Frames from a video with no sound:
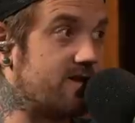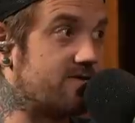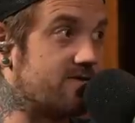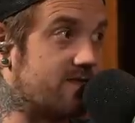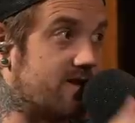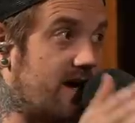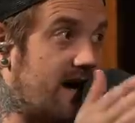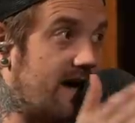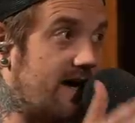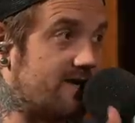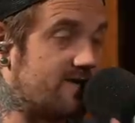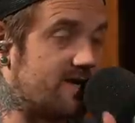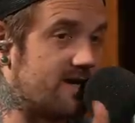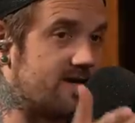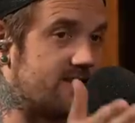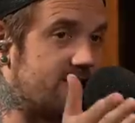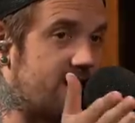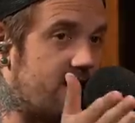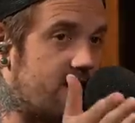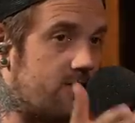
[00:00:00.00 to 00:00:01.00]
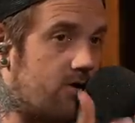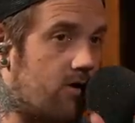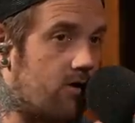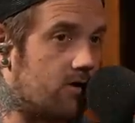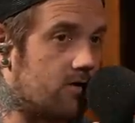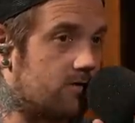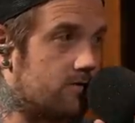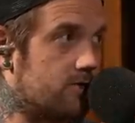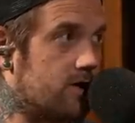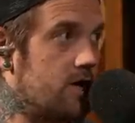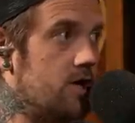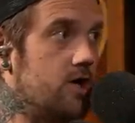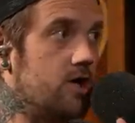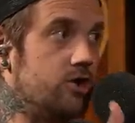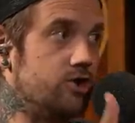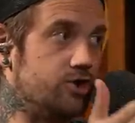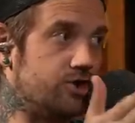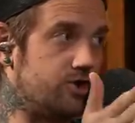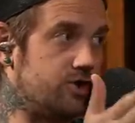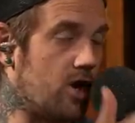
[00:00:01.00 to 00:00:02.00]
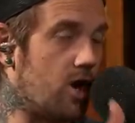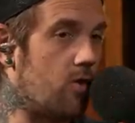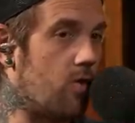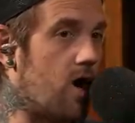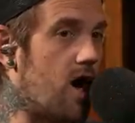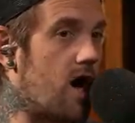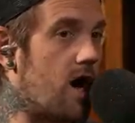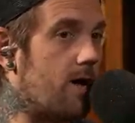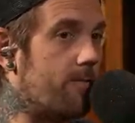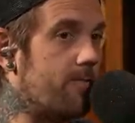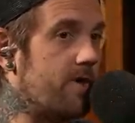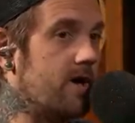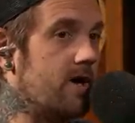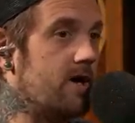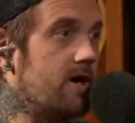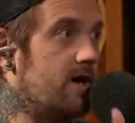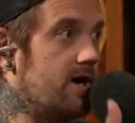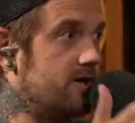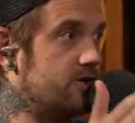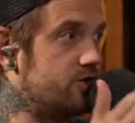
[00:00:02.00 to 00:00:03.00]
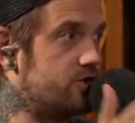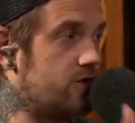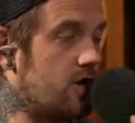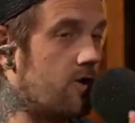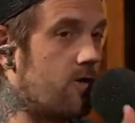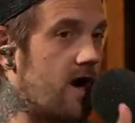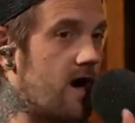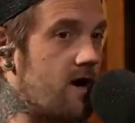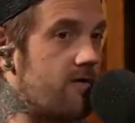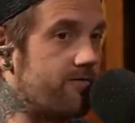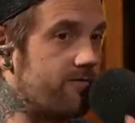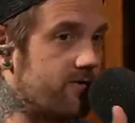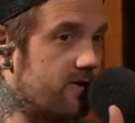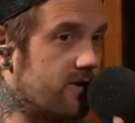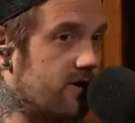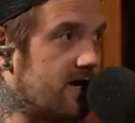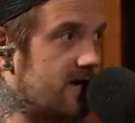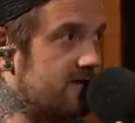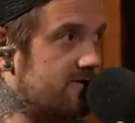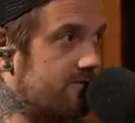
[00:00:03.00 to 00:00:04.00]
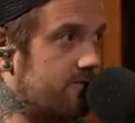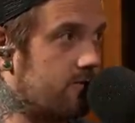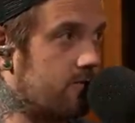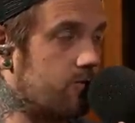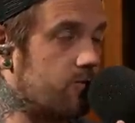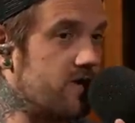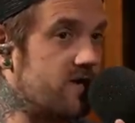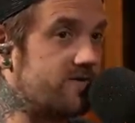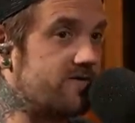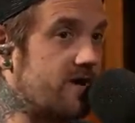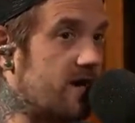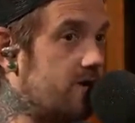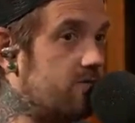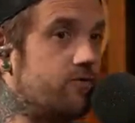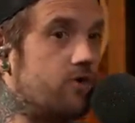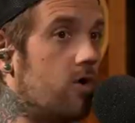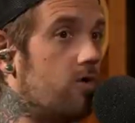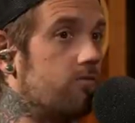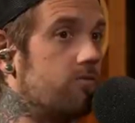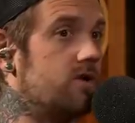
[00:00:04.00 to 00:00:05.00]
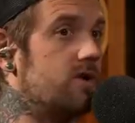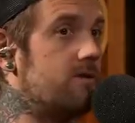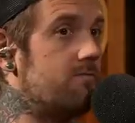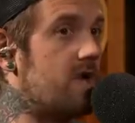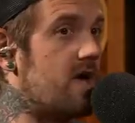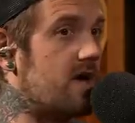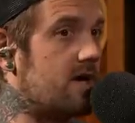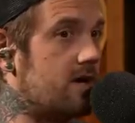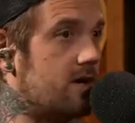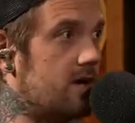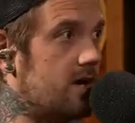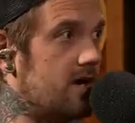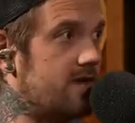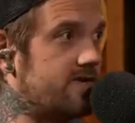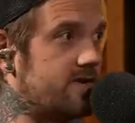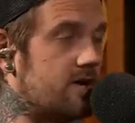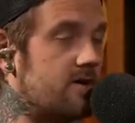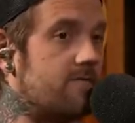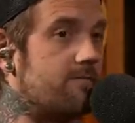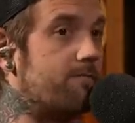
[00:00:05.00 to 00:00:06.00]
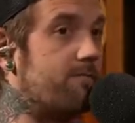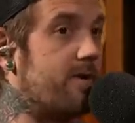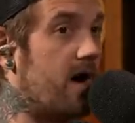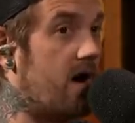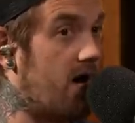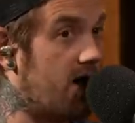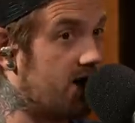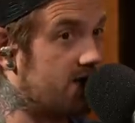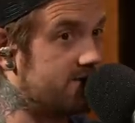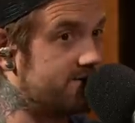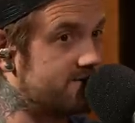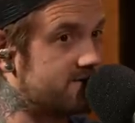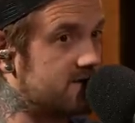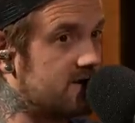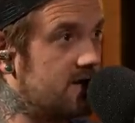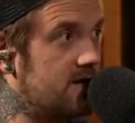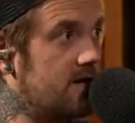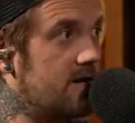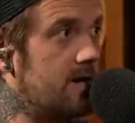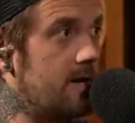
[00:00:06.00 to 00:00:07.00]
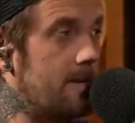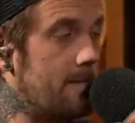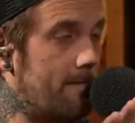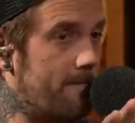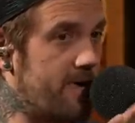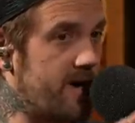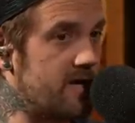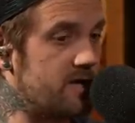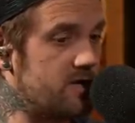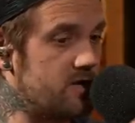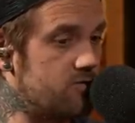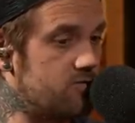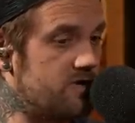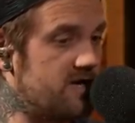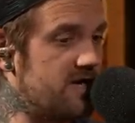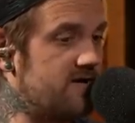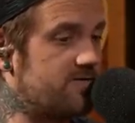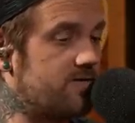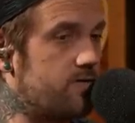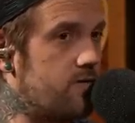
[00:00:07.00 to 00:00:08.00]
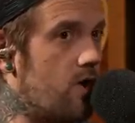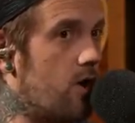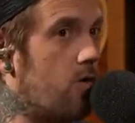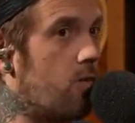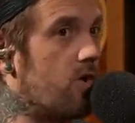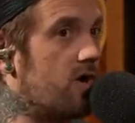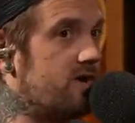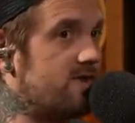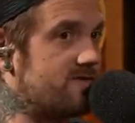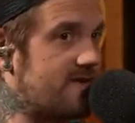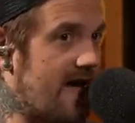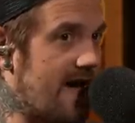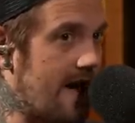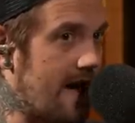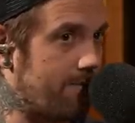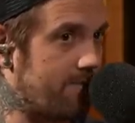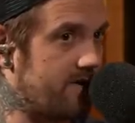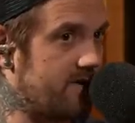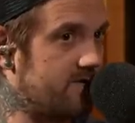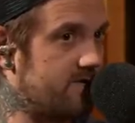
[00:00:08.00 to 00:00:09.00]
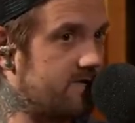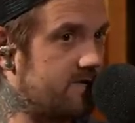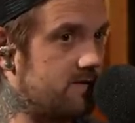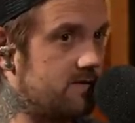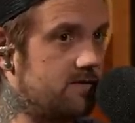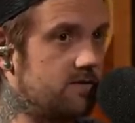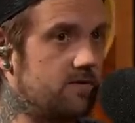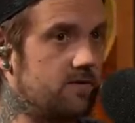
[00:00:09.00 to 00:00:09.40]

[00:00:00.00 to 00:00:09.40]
because guys like Dan Arnold show up and show out for the last 4 weeks and don't really make a ton of buzz, but you need to know what has happened.